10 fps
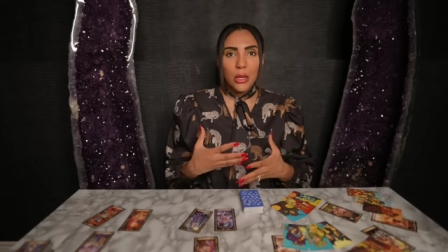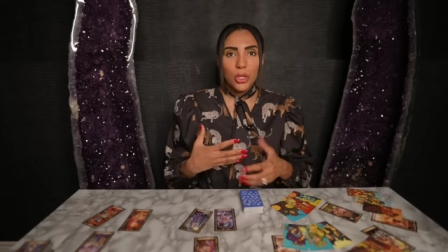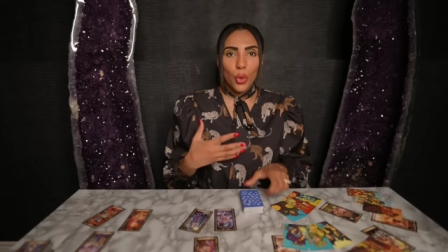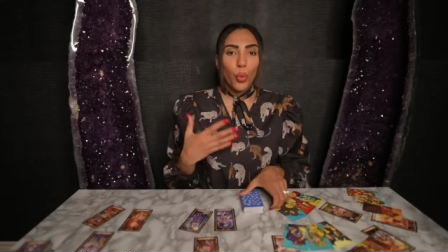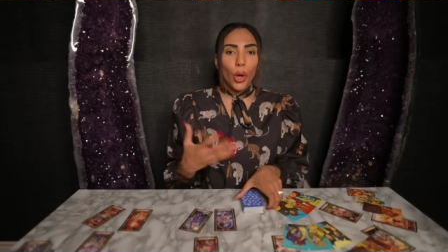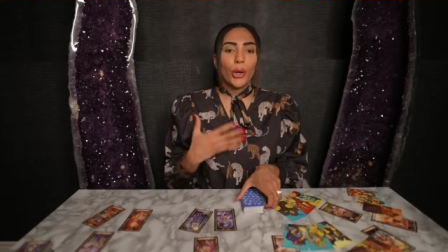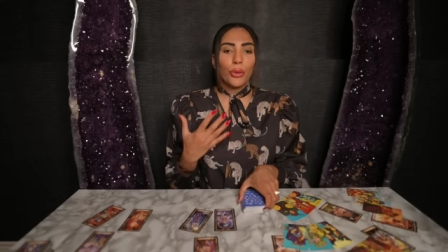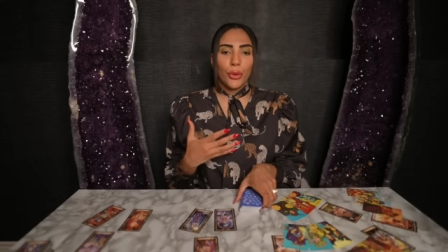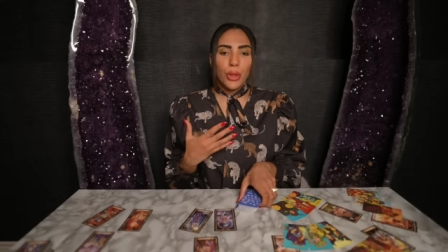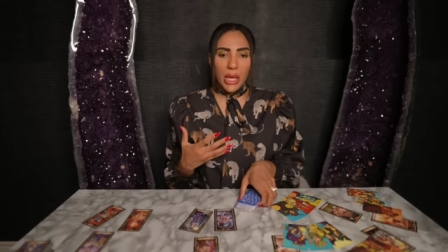to work
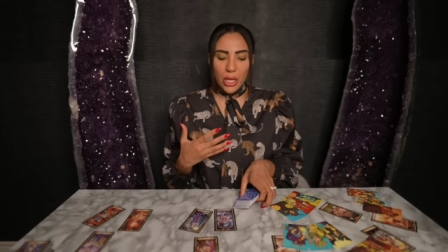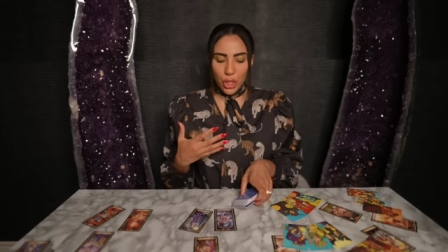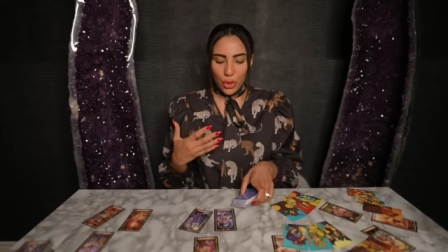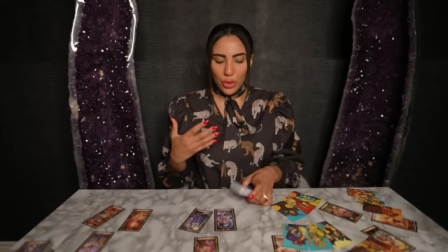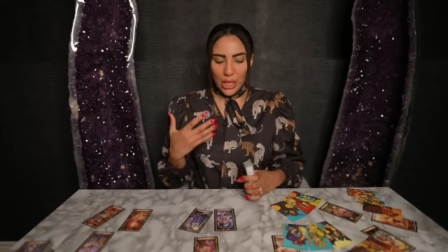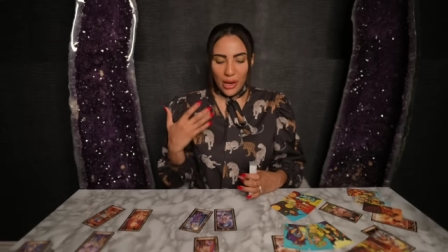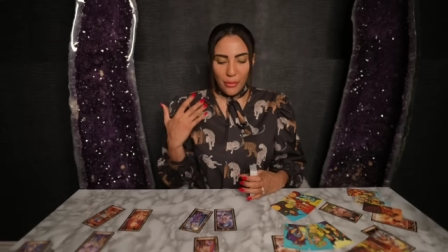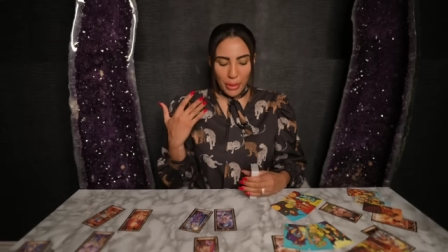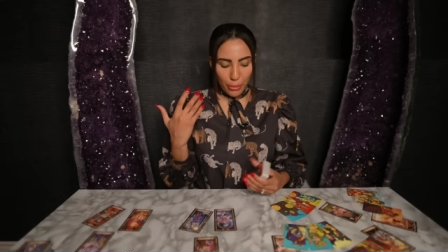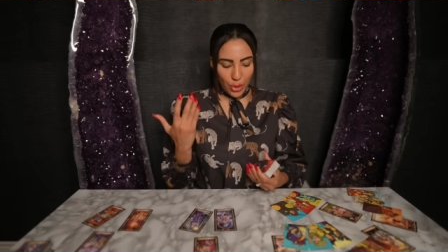through the issues that
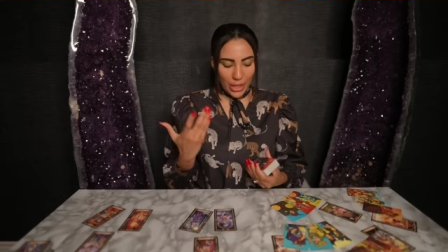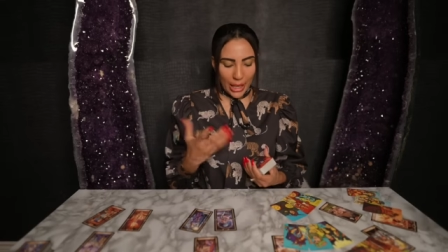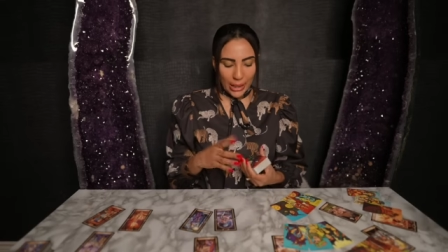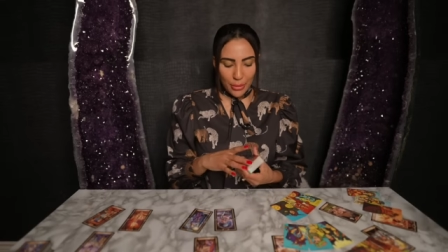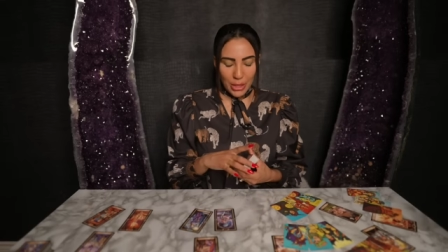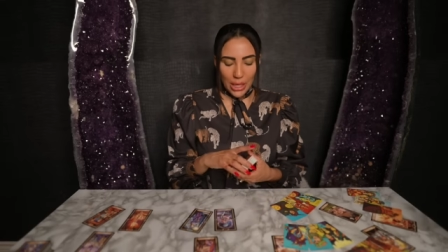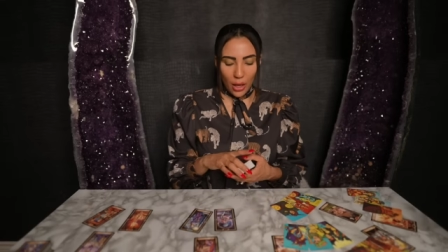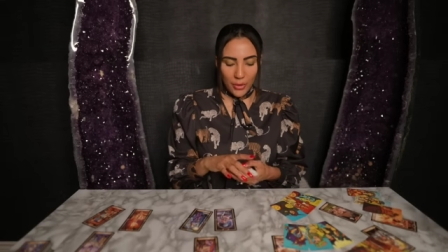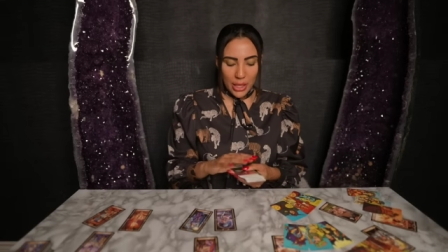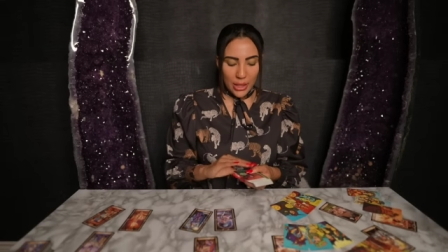have been presenting
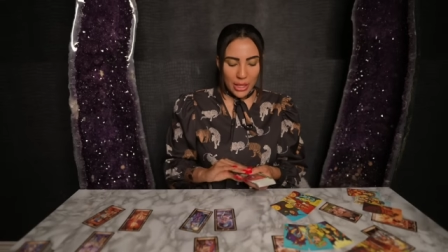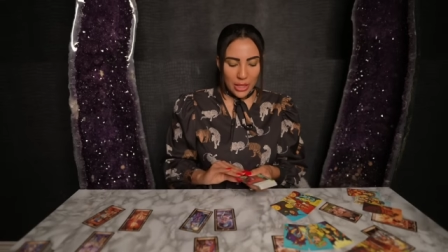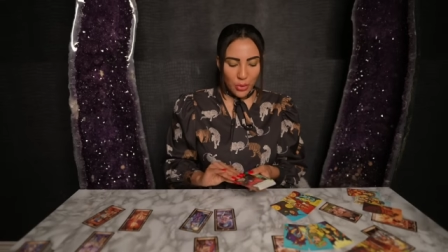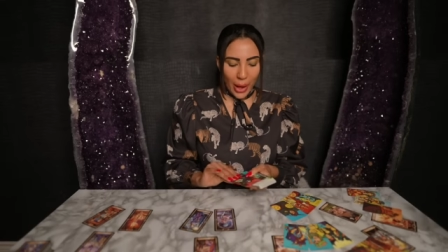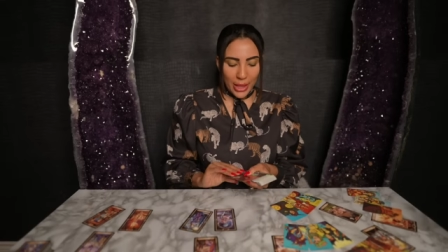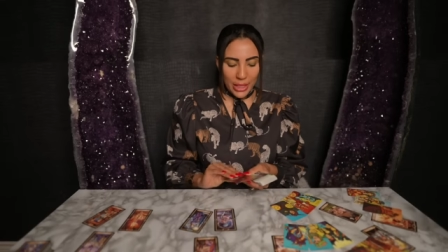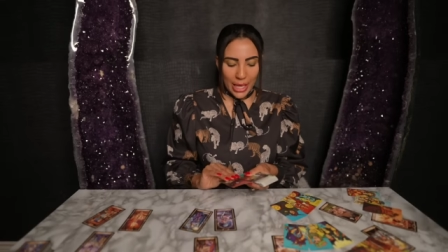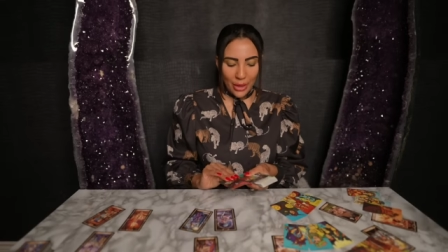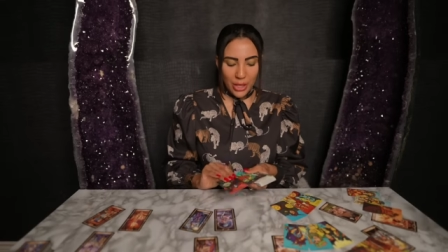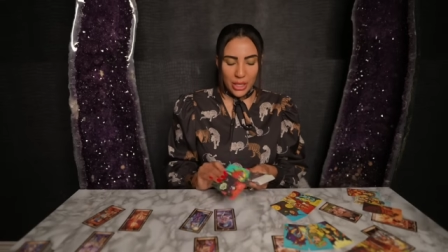themselves. And this is why the
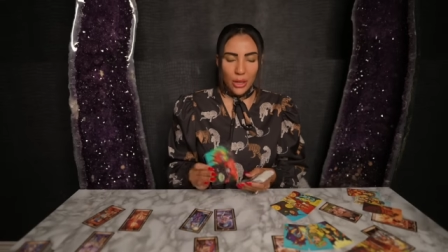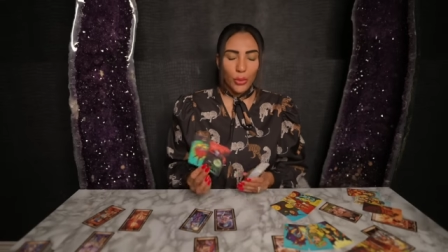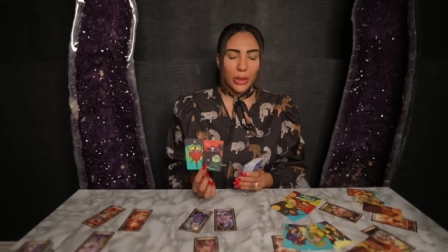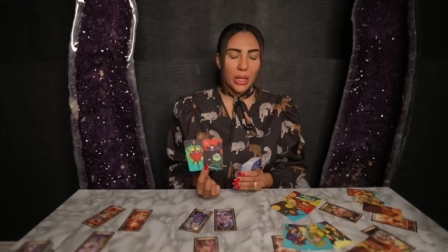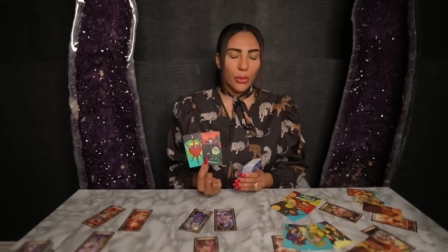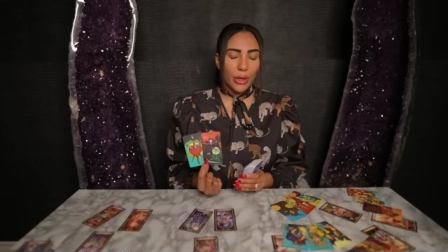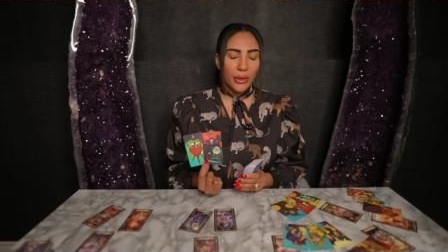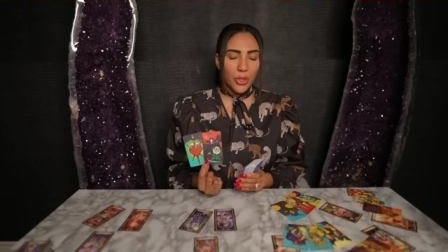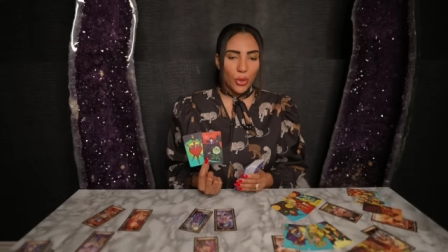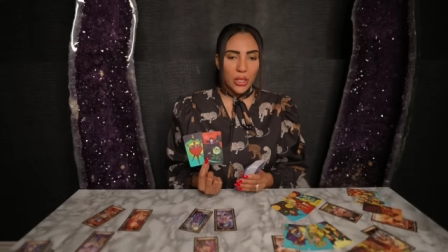death is here with the Three
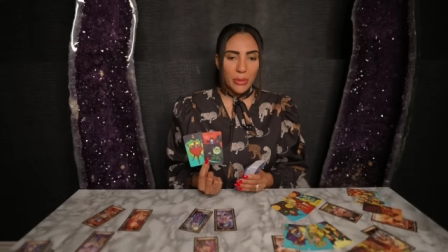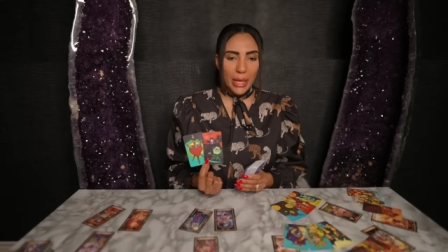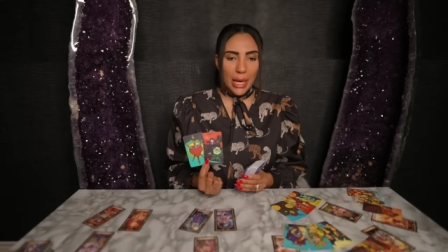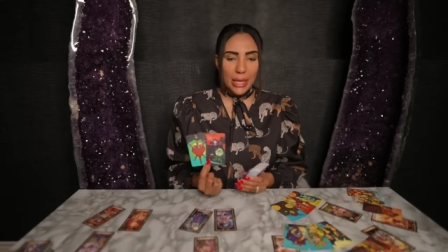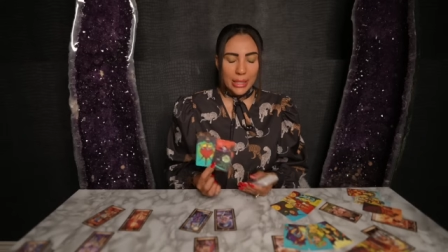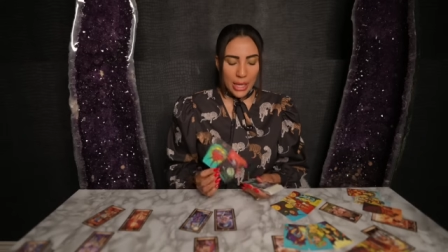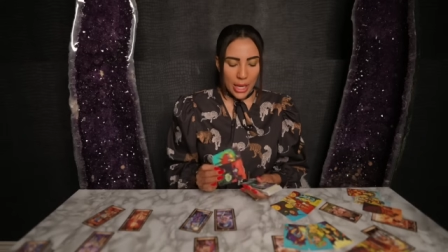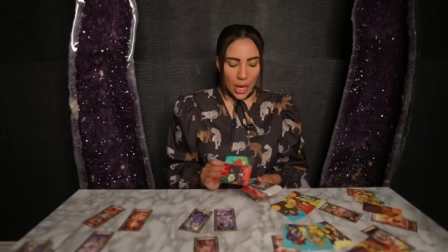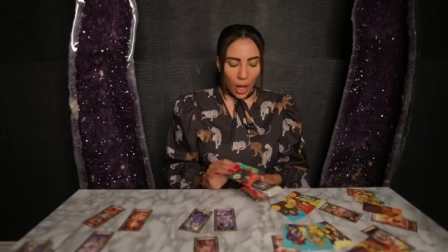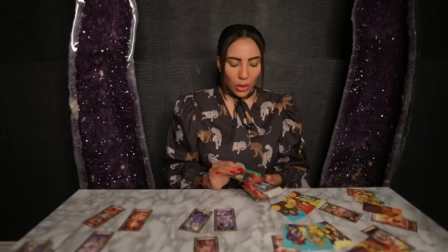of Swords because
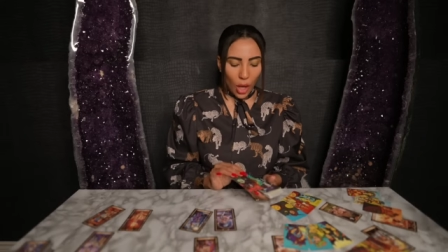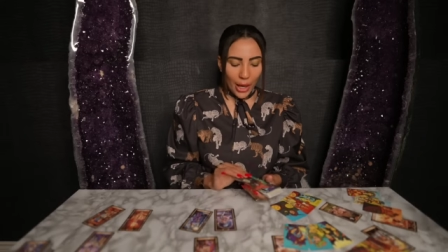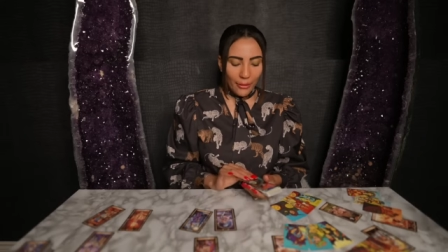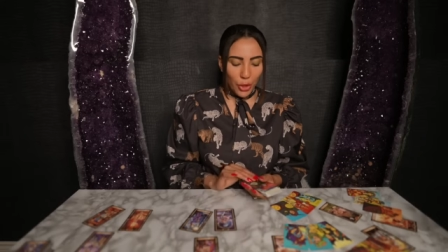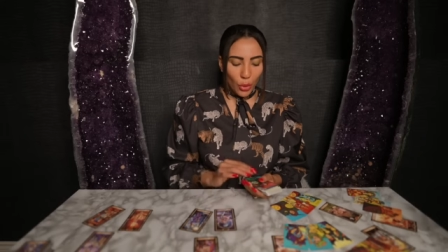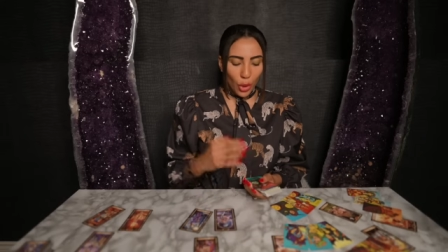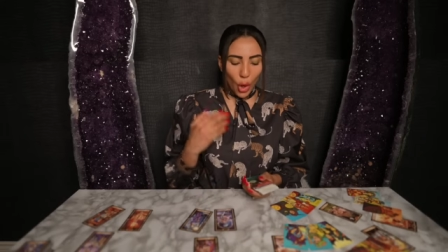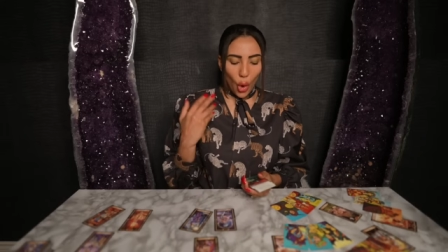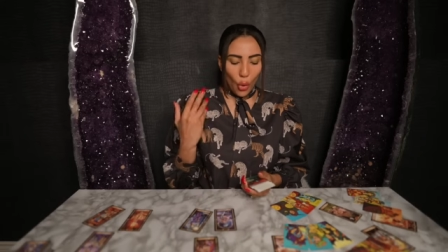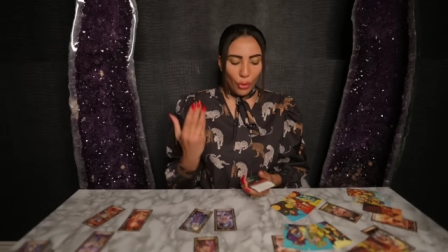a lot of you
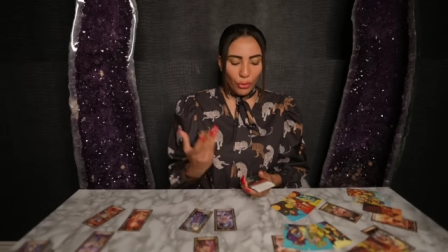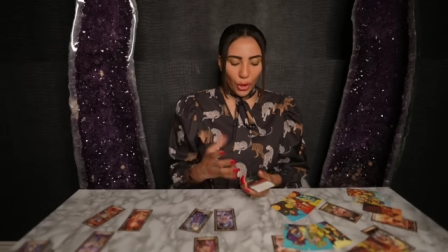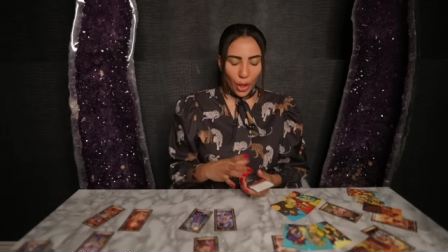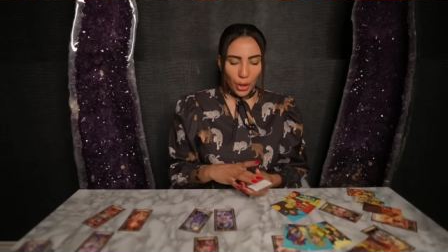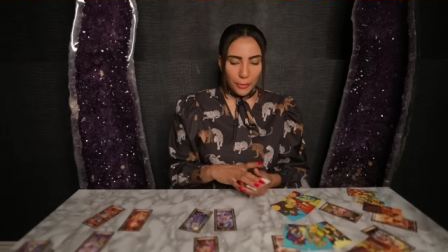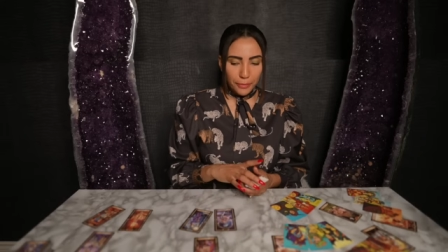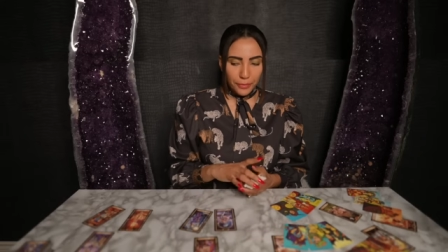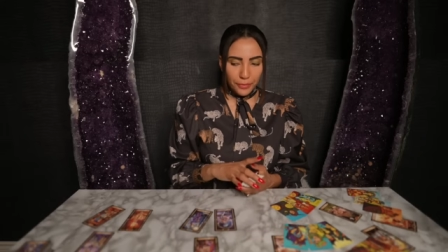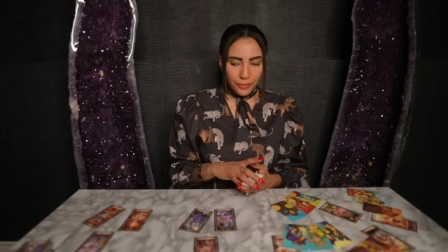are over